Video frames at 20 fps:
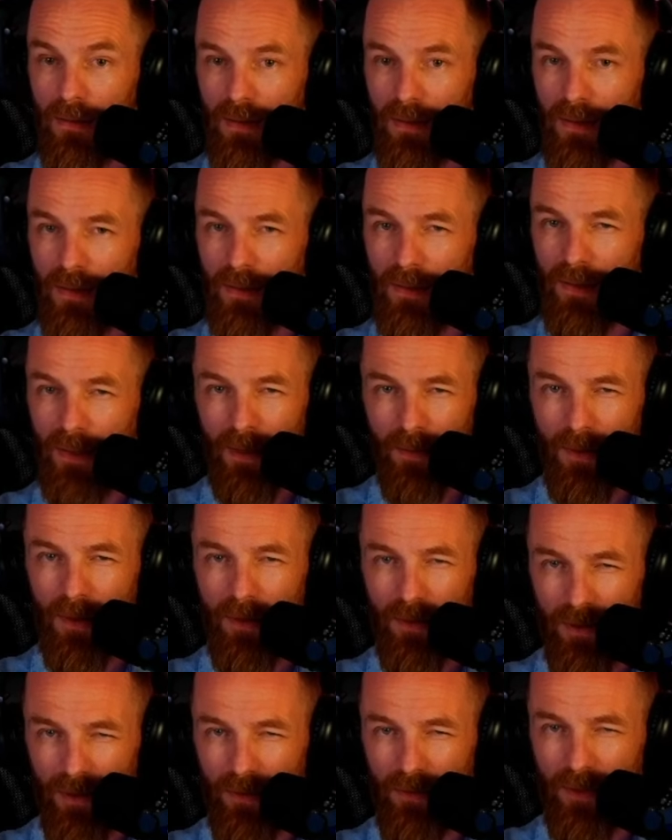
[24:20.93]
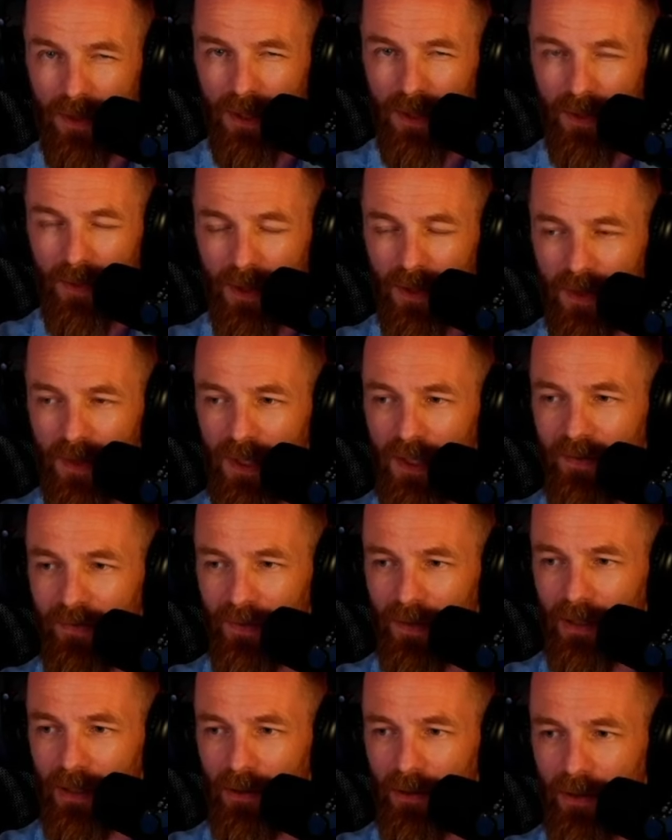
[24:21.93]
Still, I'm intrigued about
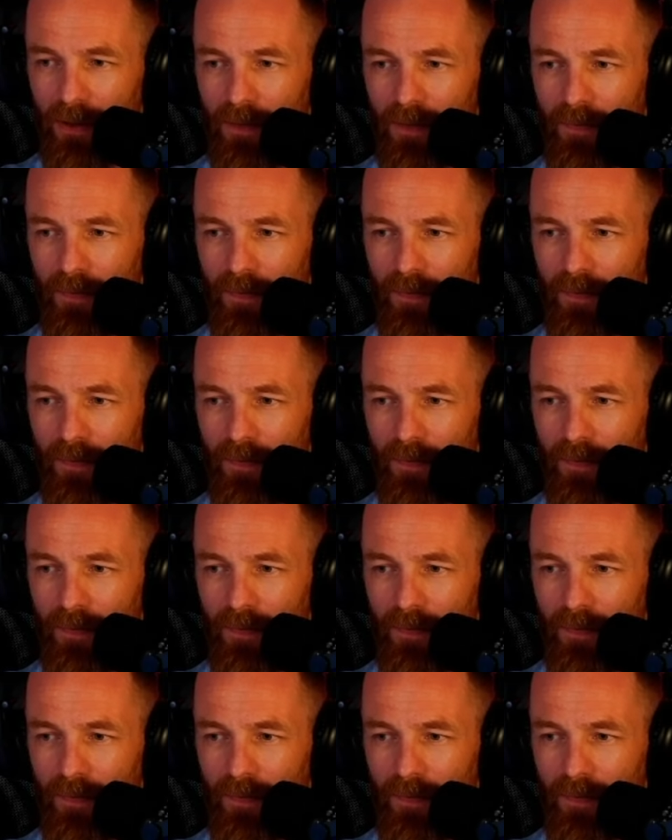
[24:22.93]
Stephen's look.